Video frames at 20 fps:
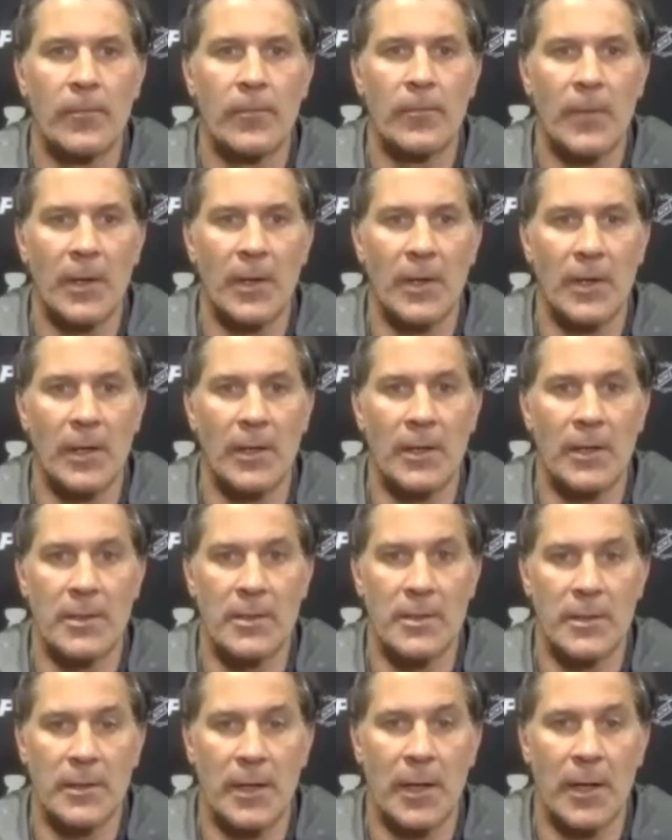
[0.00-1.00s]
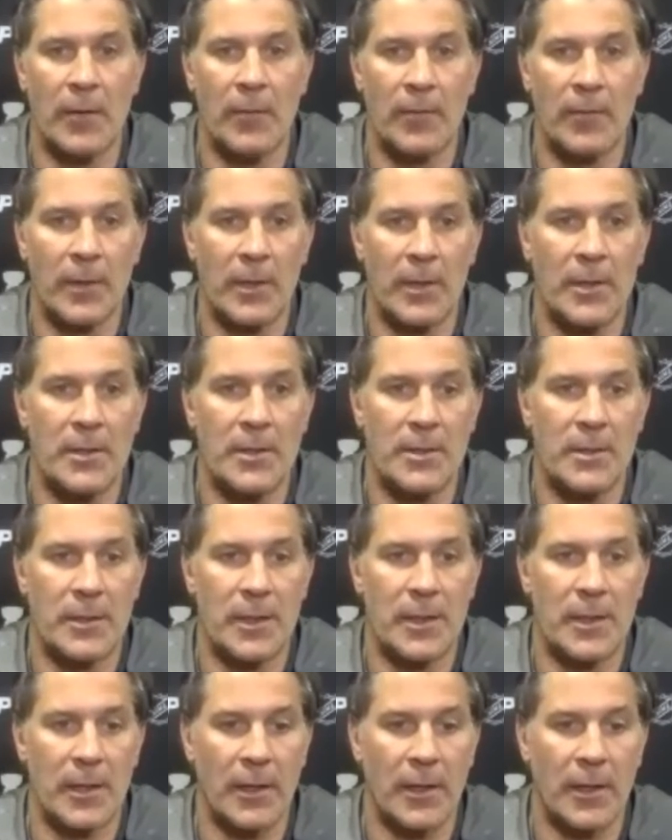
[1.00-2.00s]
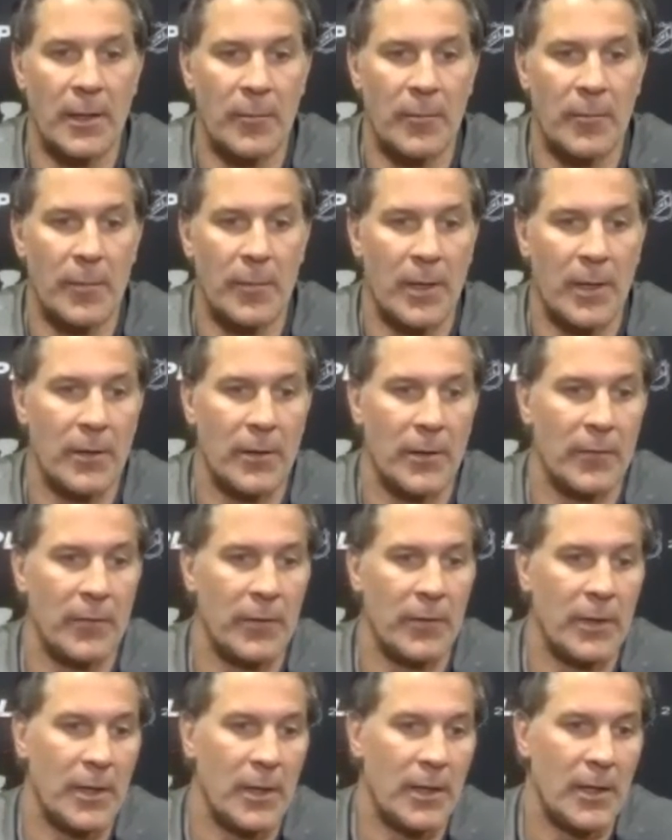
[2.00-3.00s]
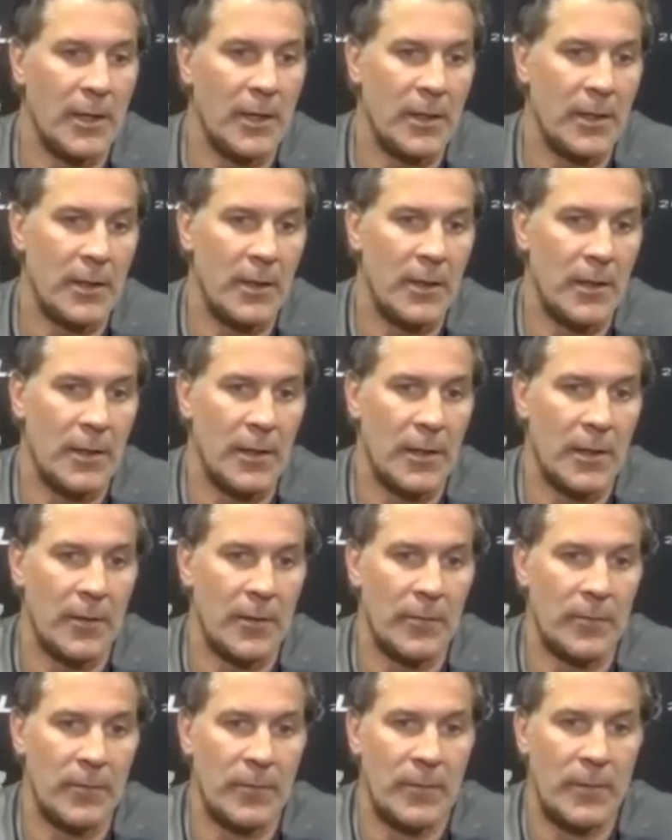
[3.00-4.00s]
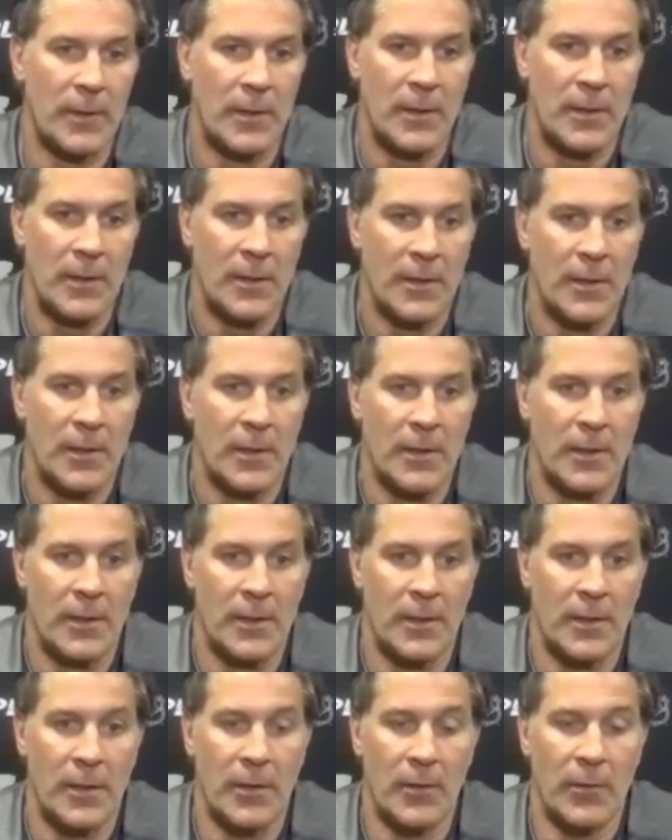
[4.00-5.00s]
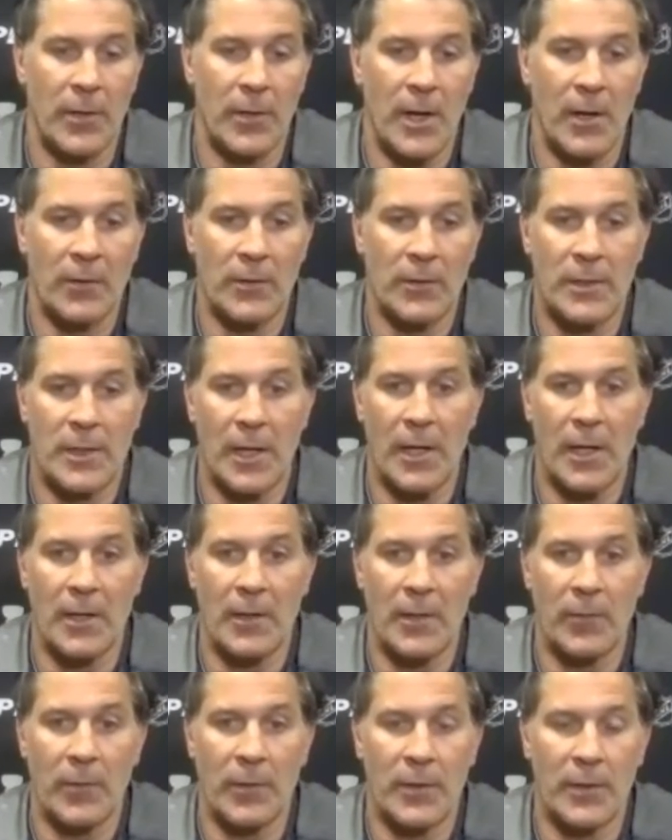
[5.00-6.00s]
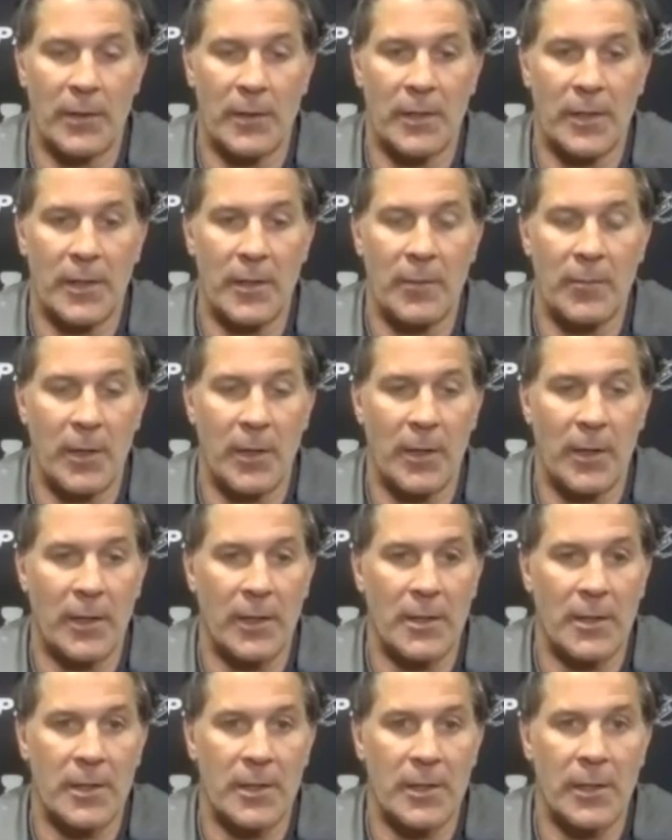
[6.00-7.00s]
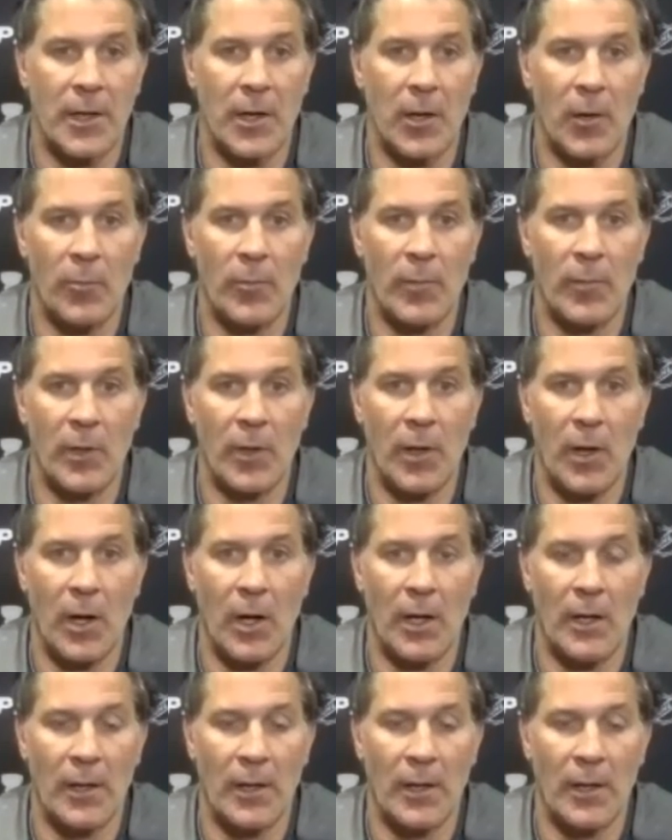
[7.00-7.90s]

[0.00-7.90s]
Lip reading: He is, yeah. He's getting better every day. And, you know, now skating with the team, I think is going to help him a lot.